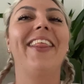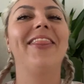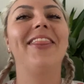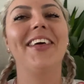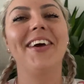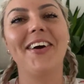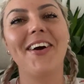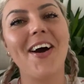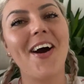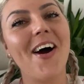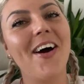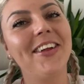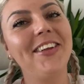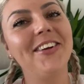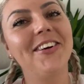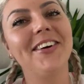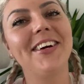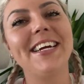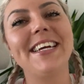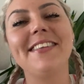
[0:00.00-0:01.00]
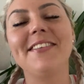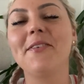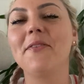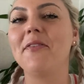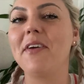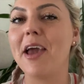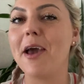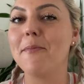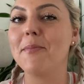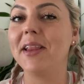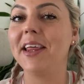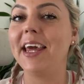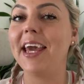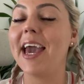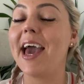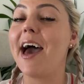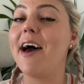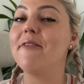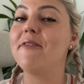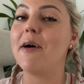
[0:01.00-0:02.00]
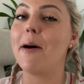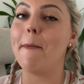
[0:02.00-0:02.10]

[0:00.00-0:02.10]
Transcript: The conure is a family of